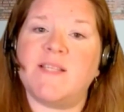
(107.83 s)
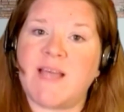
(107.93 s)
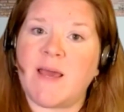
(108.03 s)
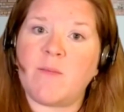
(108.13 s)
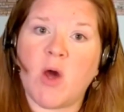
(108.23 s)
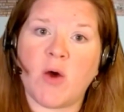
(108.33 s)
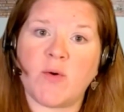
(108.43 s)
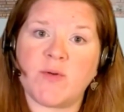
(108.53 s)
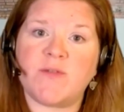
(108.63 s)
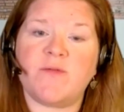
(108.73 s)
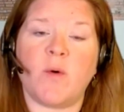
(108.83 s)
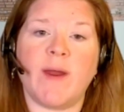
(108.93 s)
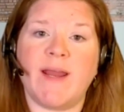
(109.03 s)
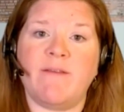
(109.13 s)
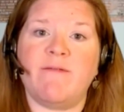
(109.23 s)
The same goes for
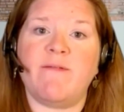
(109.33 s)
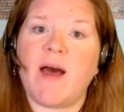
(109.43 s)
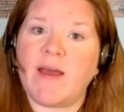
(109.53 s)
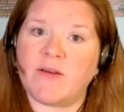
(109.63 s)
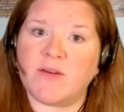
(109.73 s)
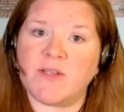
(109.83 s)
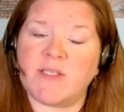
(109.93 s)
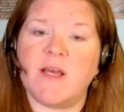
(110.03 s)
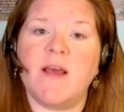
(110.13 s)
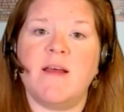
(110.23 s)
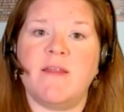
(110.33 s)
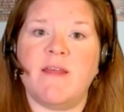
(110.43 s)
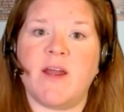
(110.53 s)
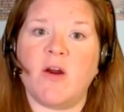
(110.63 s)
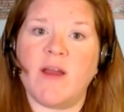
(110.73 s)
any files
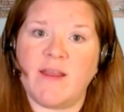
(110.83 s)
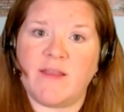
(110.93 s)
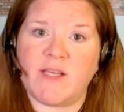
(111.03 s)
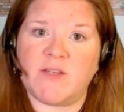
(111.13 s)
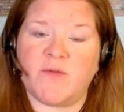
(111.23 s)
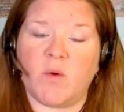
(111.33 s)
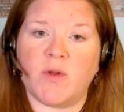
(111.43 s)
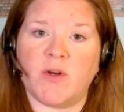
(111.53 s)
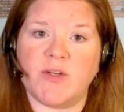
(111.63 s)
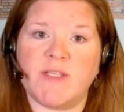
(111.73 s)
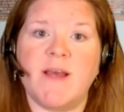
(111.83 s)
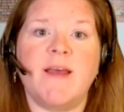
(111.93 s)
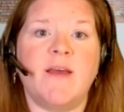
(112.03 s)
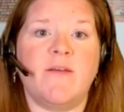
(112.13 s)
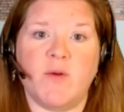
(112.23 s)
that are in these folders.
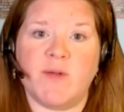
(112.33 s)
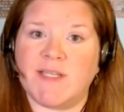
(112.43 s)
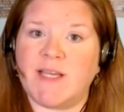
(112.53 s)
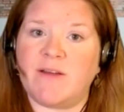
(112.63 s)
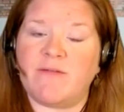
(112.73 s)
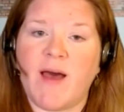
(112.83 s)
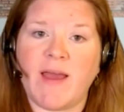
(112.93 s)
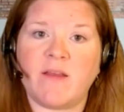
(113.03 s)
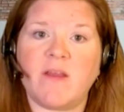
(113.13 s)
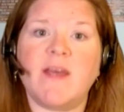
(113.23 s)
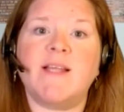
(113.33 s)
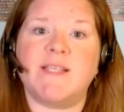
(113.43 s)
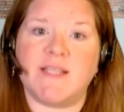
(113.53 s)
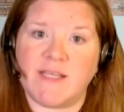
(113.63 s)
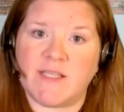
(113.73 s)
If you delete a file, it
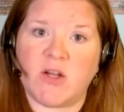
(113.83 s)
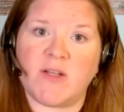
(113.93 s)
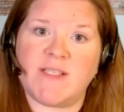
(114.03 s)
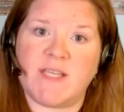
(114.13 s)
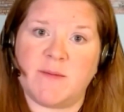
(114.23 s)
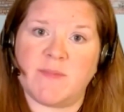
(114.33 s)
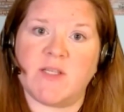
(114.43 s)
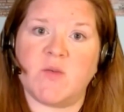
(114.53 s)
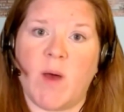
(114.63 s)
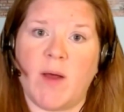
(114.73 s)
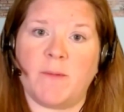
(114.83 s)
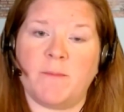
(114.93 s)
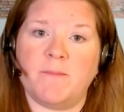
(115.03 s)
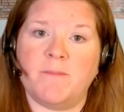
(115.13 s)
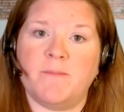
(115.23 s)
deletes it on Teams as well.
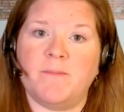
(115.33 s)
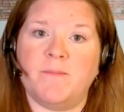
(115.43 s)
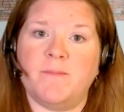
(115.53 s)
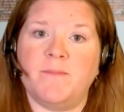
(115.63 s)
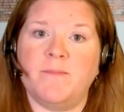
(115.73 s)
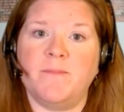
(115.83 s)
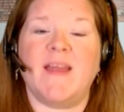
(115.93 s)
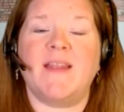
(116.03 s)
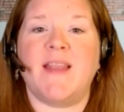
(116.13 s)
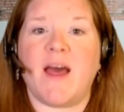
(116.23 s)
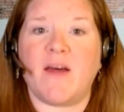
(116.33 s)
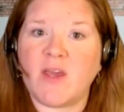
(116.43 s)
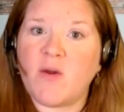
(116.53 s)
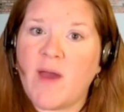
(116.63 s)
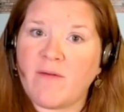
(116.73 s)
Now that
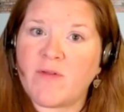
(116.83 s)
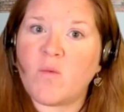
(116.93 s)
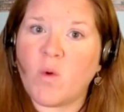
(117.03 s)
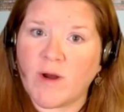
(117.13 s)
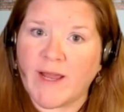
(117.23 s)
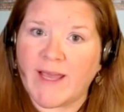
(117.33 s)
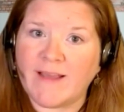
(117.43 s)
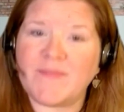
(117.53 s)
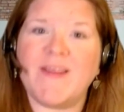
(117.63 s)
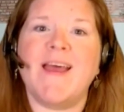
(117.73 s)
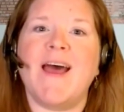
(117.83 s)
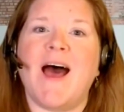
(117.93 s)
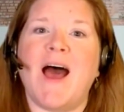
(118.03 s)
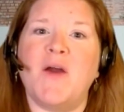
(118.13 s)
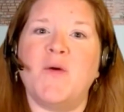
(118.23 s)
you have the warning,
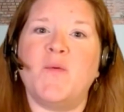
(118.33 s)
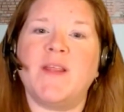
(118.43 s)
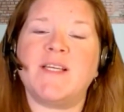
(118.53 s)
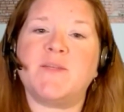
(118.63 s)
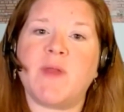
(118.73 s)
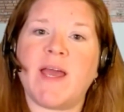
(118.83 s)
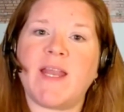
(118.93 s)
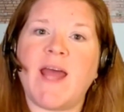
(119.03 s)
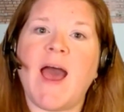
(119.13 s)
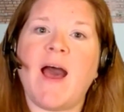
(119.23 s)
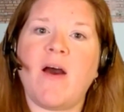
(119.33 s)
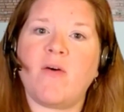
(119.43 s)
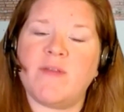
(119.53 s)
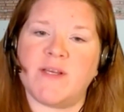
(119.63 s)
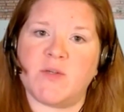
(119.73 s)
I will explain how
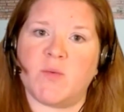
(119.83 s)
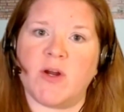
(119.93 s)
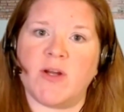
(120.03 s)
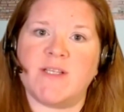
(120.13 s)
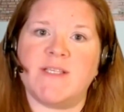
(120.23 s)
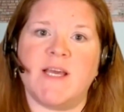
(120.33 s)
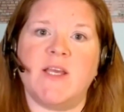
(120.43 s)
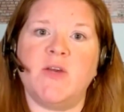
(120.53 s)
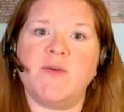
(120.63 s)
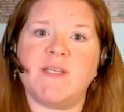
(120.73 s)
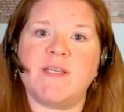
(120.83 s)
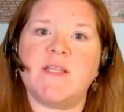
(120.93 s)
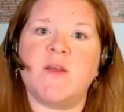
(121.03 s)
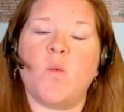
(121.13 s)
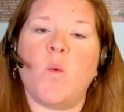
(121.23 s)
this works. It uses
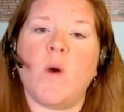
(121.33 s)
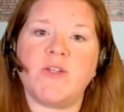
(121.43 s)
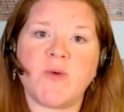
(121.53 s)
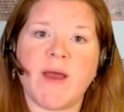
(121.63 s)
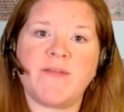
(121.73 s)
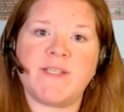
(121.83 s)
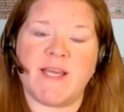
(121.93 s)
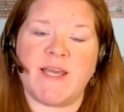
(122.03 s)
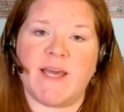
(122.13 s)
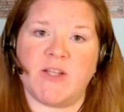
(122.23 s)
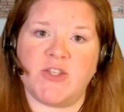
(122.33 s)
the OneDrive sync